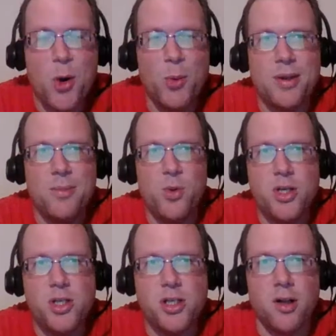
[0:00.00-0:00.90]
Oh,
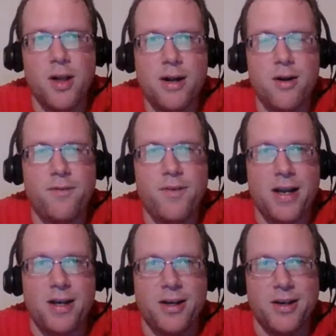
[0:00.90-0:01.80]
we should
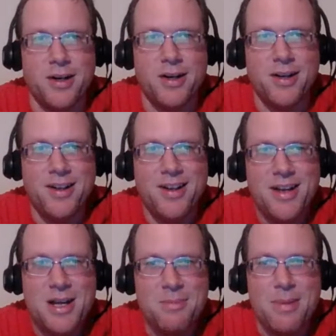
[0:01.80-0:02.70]
clarify here.
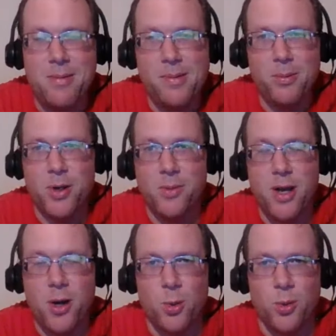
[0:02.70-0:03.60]
Maybe
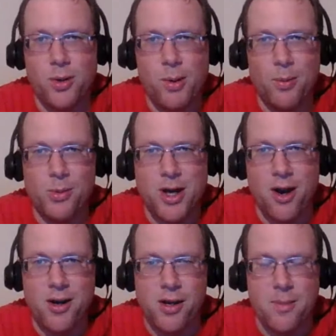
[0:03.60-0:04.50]
people don't know what
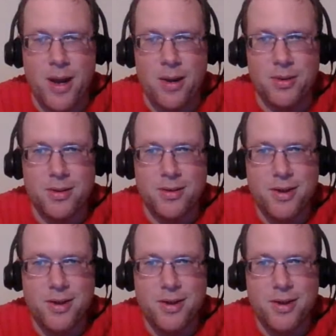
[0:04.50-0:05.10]
we're talking about.